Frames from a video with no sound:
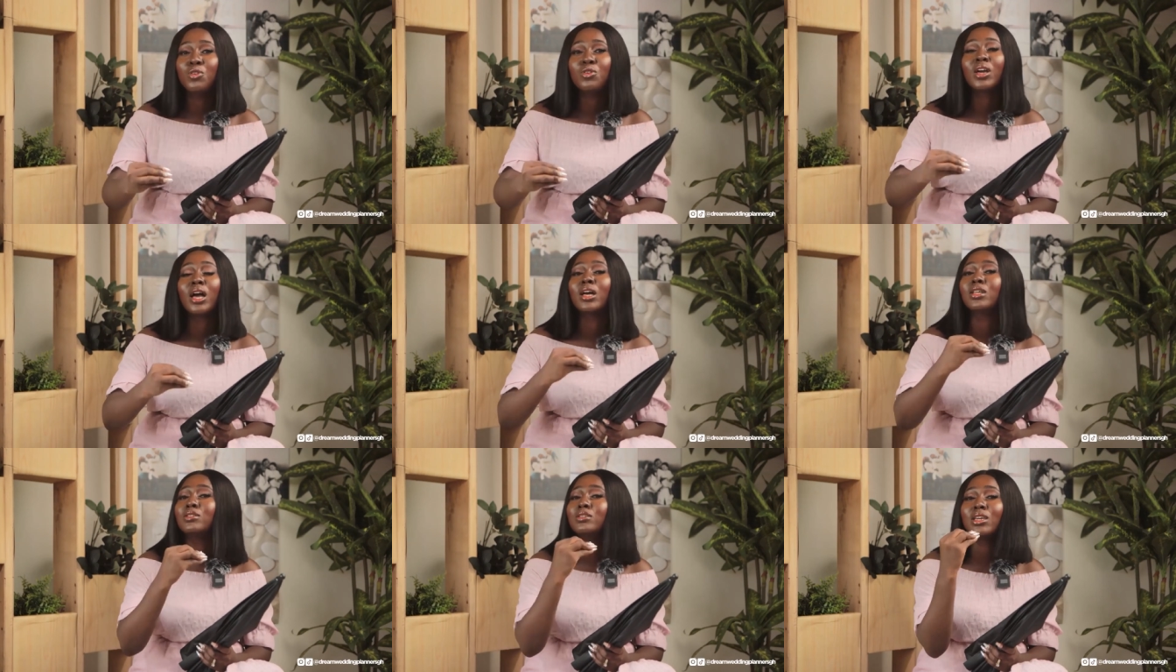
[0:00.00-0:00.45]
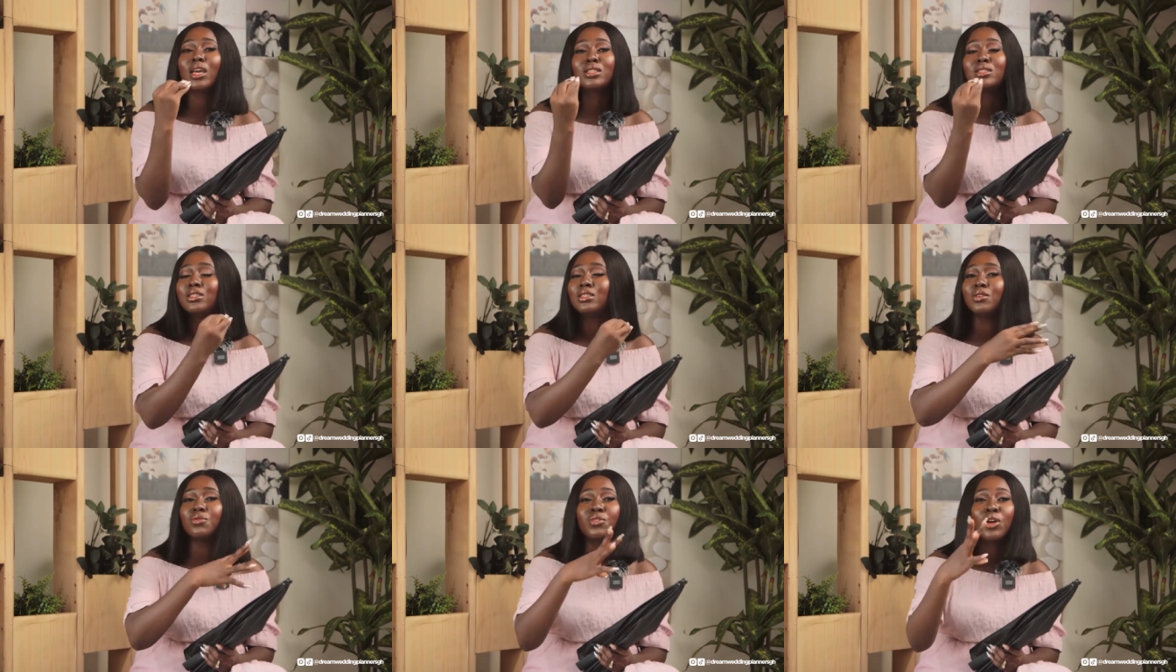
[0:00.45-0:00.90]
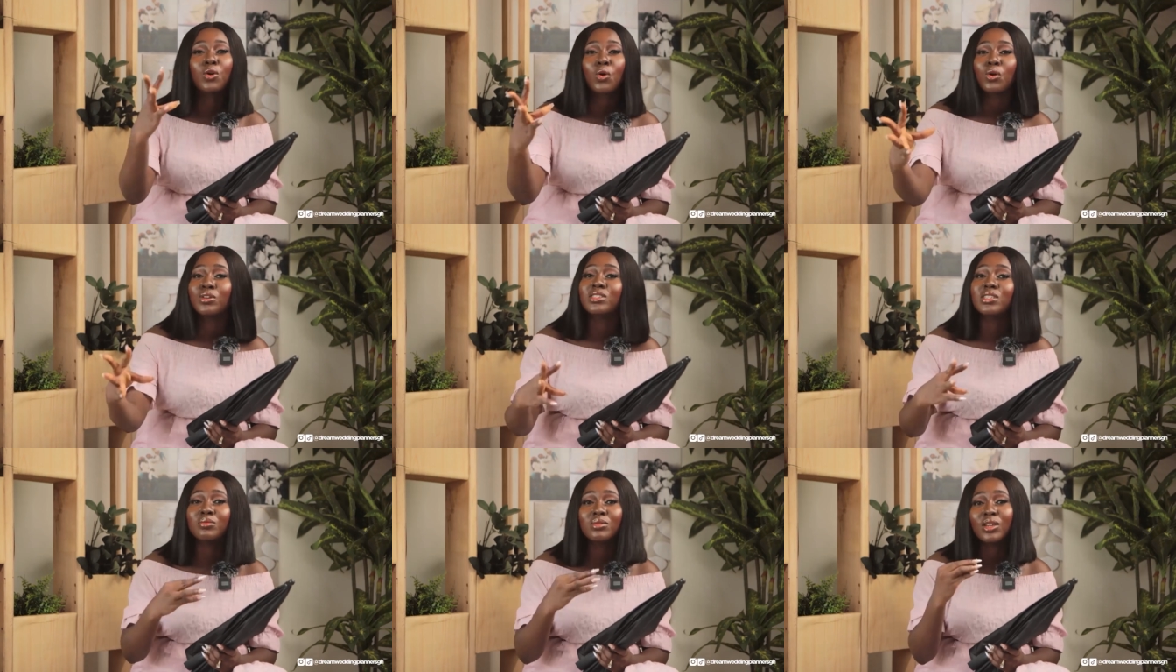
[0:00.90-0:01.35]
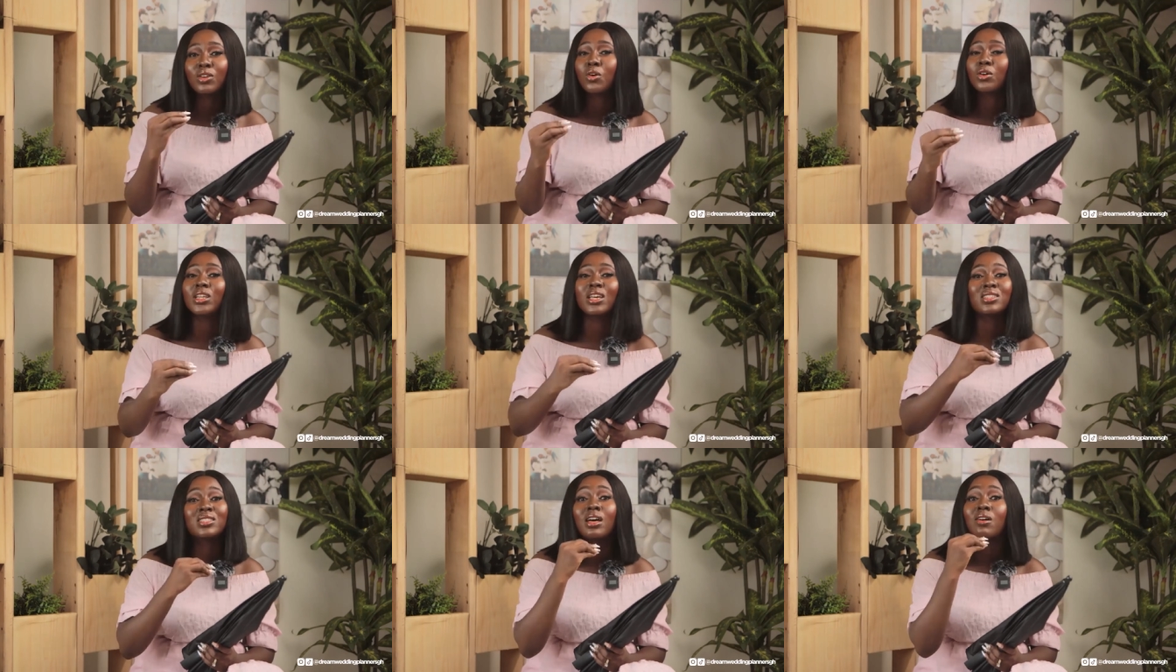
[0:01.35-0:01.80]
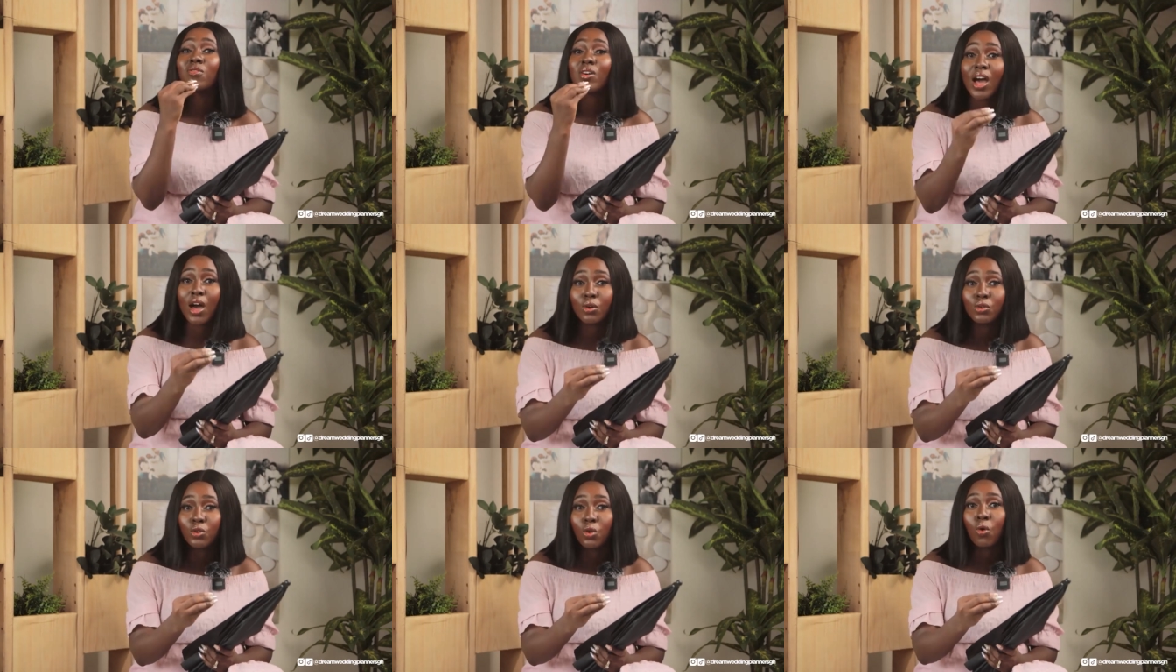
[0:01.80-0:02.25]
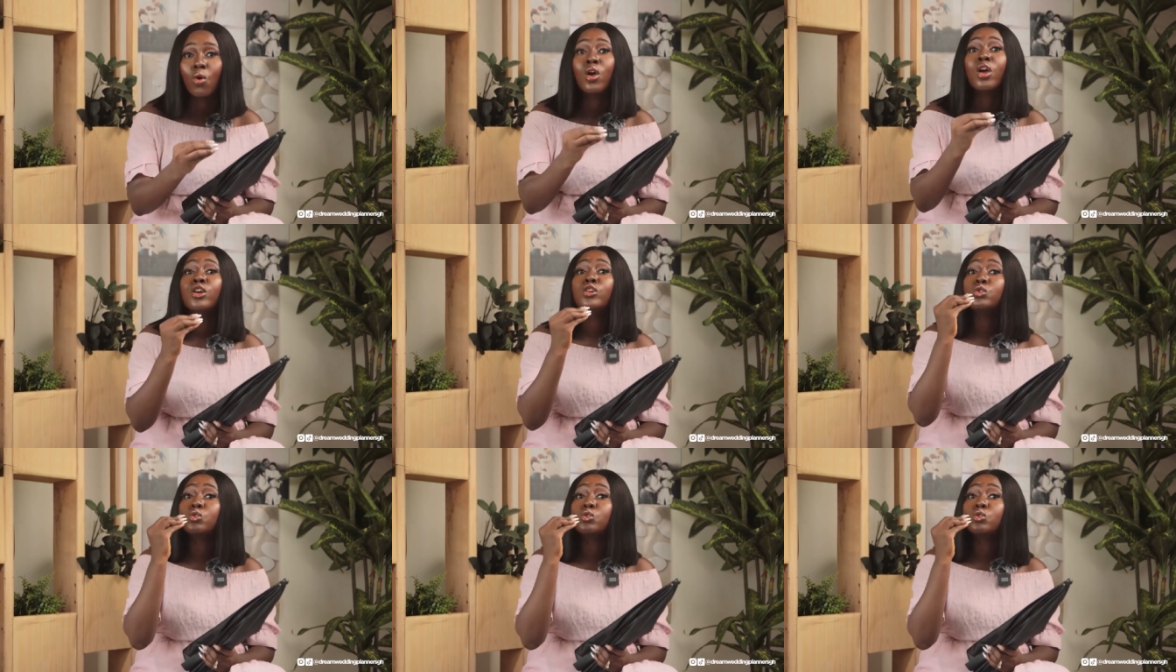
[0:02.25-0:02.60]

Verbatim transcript: you can get different concepts and all that stuff outdoor.